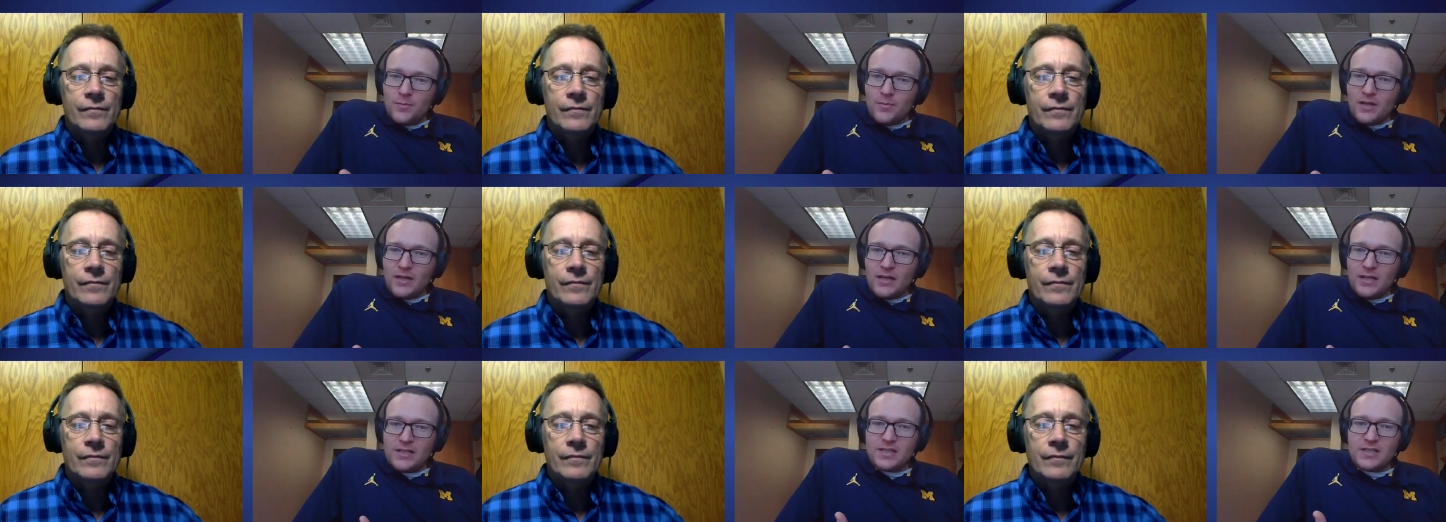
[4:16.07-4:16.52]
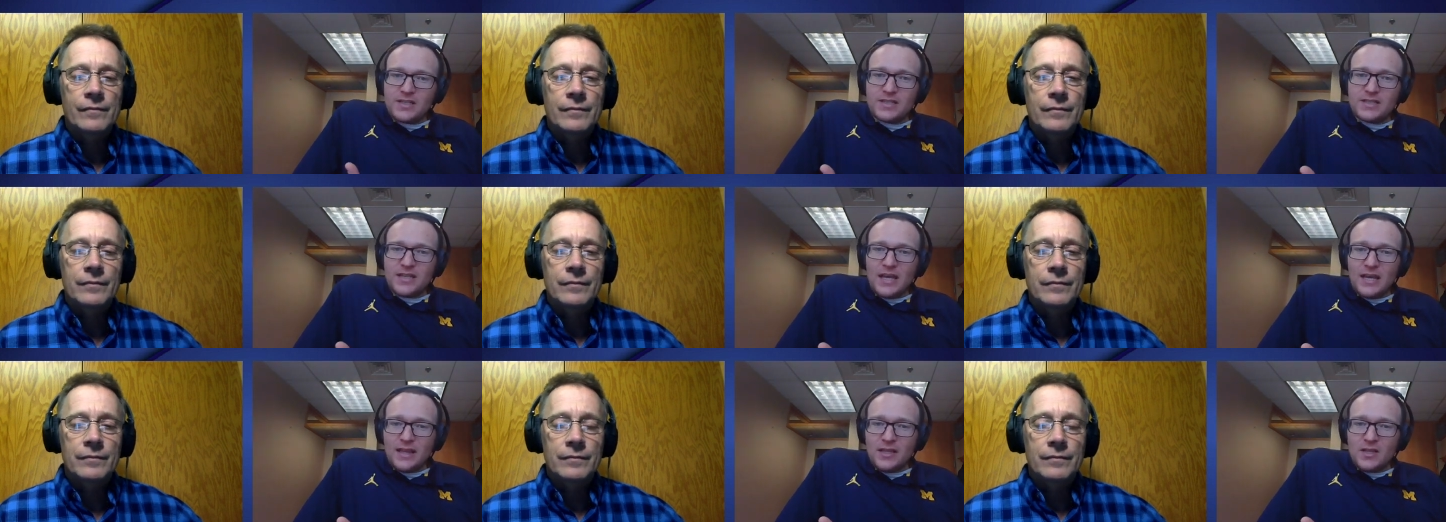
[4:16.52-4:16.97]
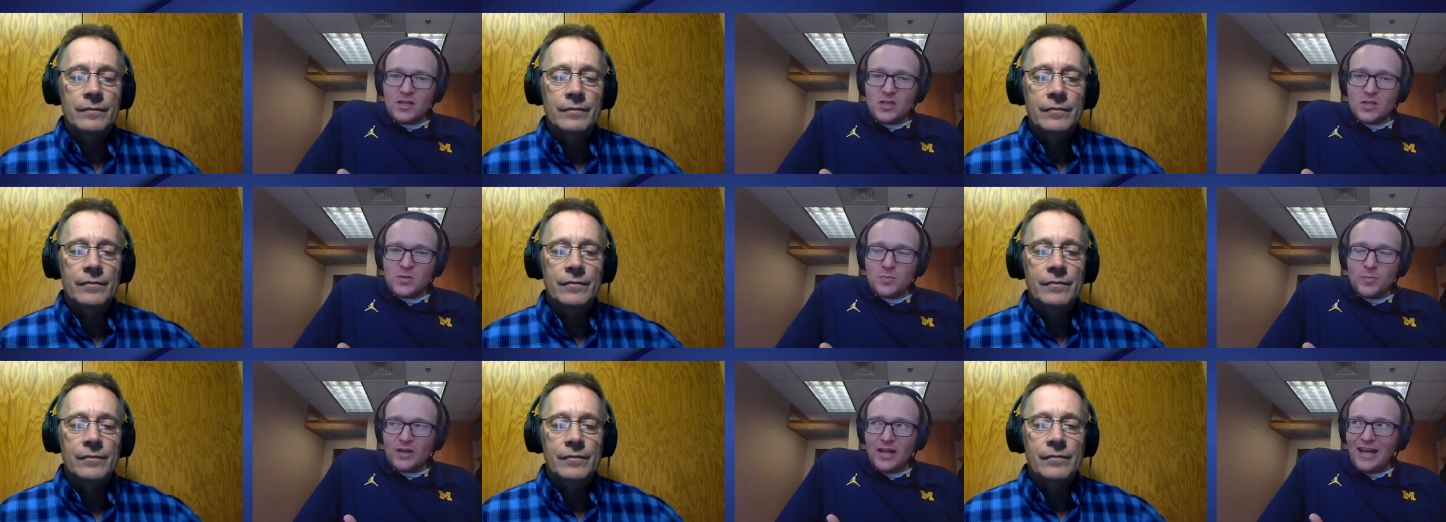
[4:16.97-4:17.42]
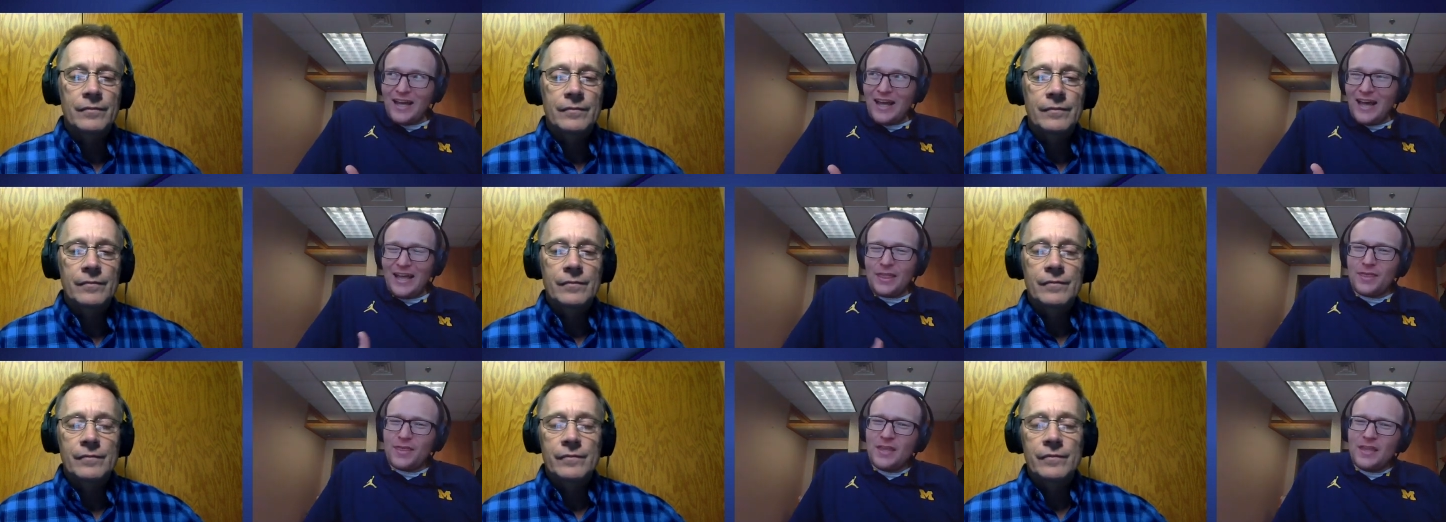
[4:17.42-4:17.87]
Speaker 1: he didn't say this, but I
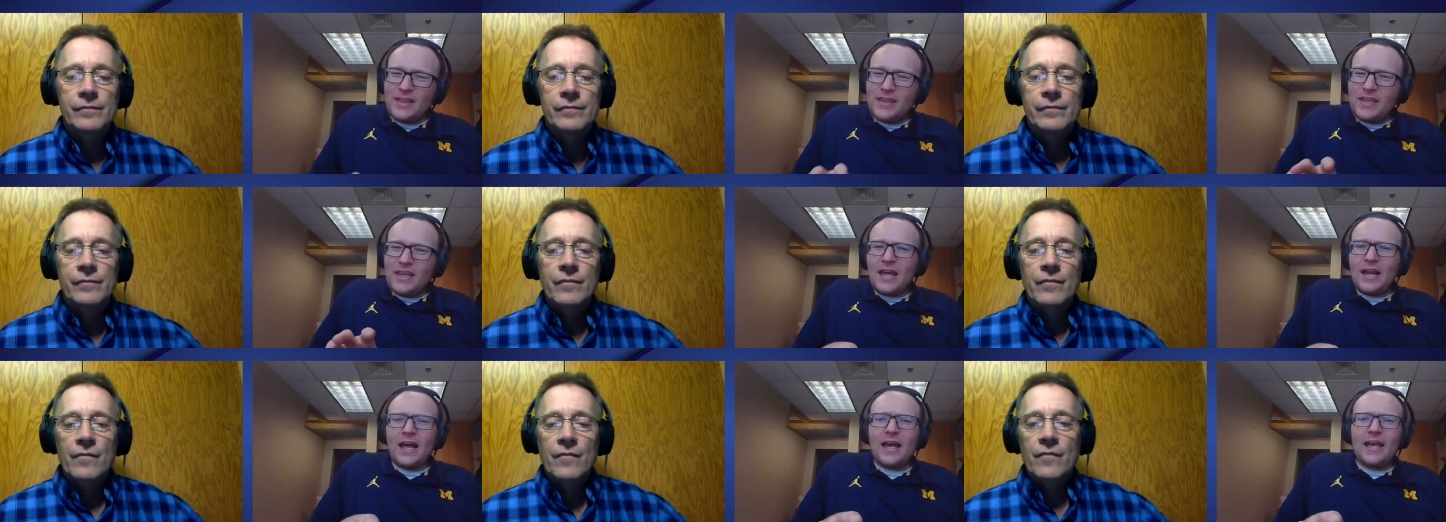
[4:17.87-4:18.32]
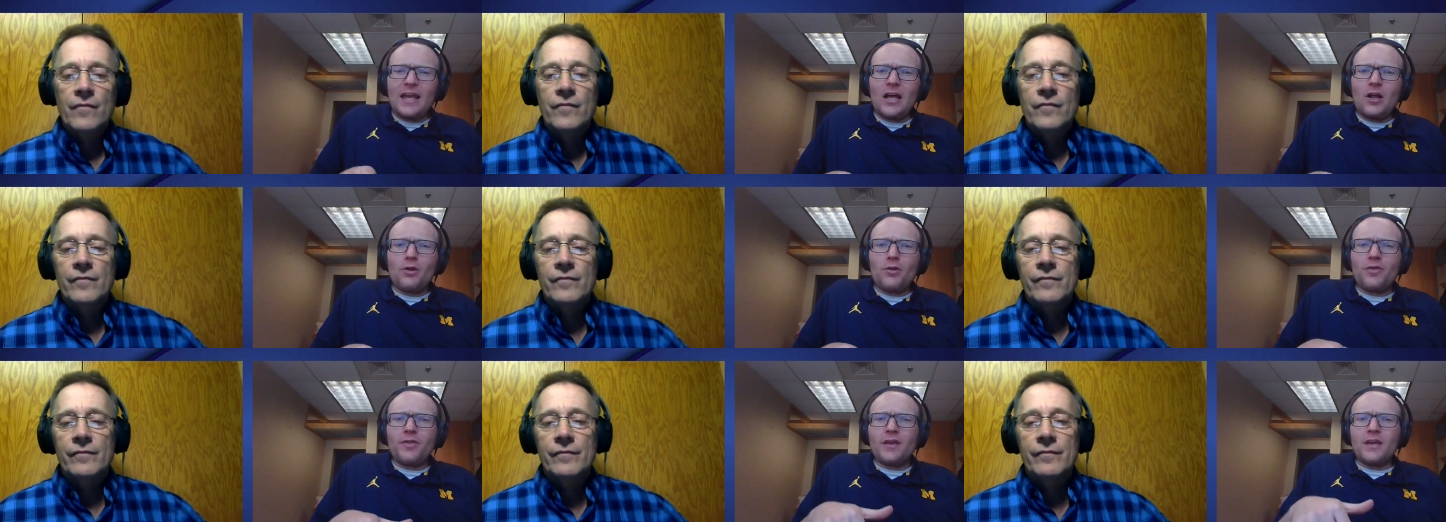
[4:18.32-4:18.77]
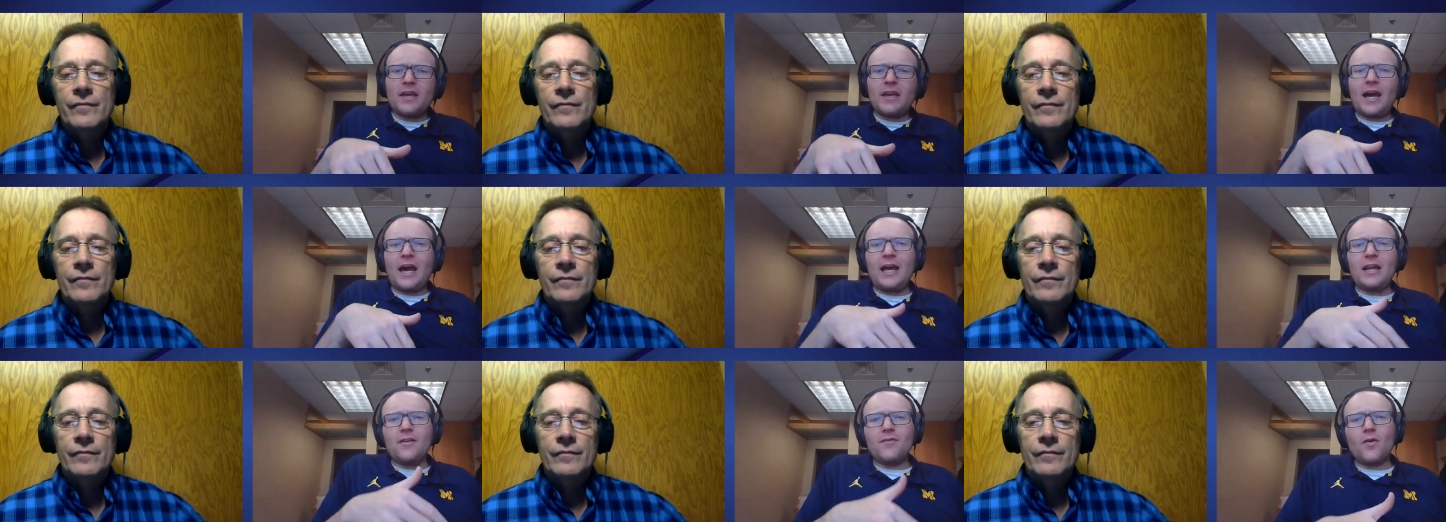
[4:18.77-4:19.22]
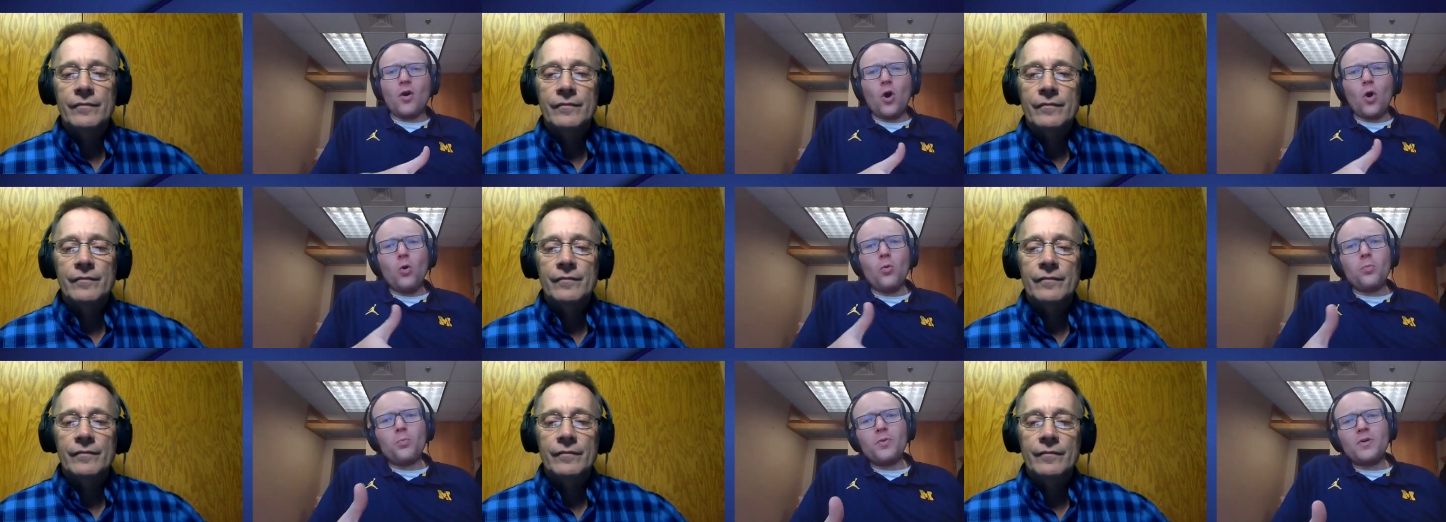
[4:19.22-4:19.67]
think the NIL thing kind of
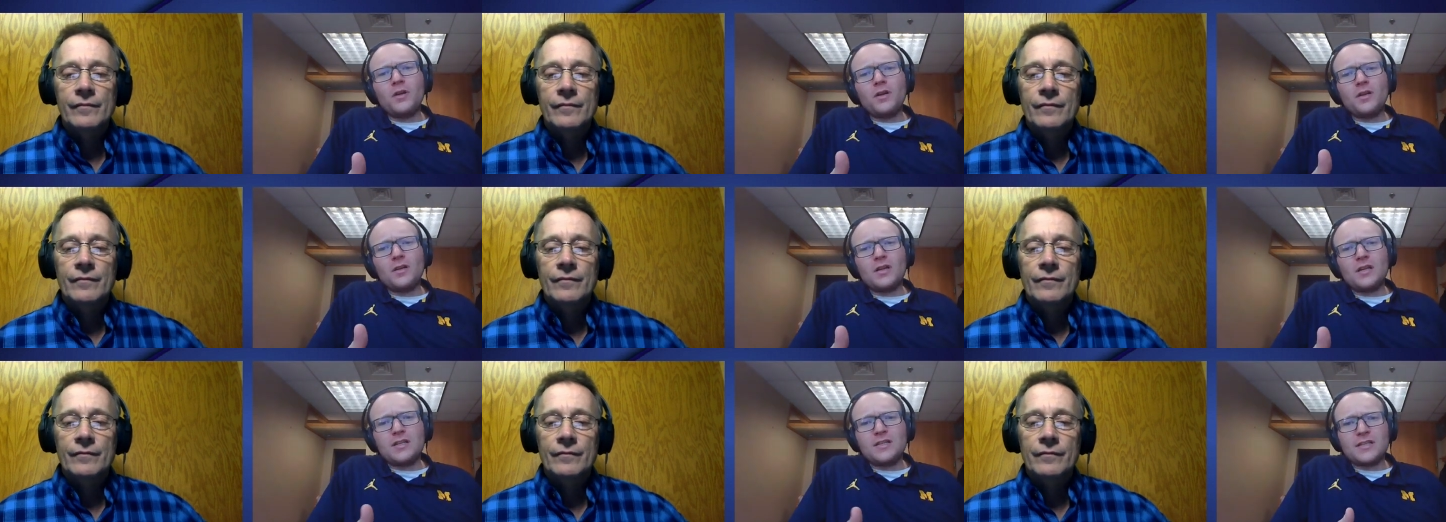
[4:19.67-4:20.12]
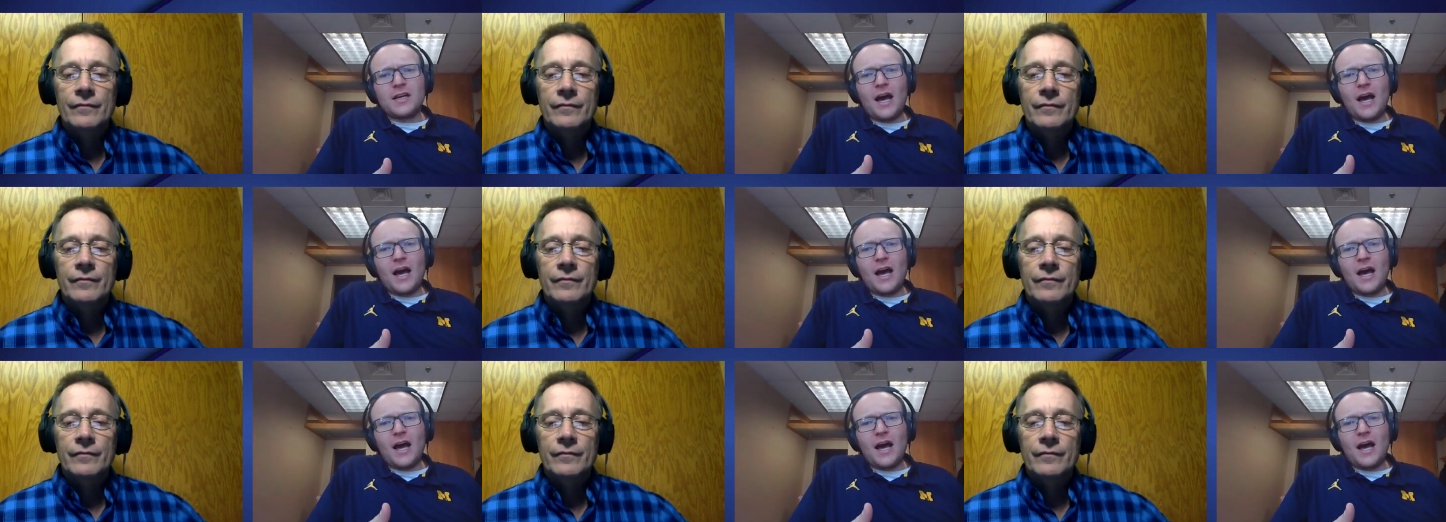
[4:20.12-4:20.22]
opened his